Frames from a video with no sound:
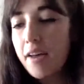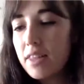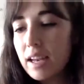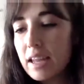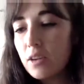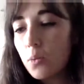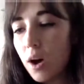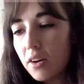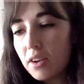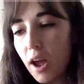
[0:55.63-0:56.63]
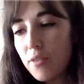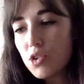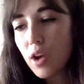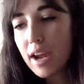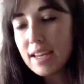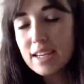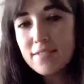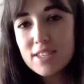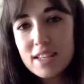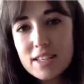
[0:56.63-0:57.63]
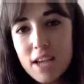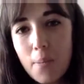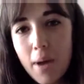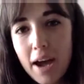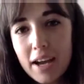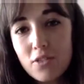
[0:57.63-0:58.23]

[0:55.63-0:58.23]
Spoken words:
the illegal wildlife trade, and have since come back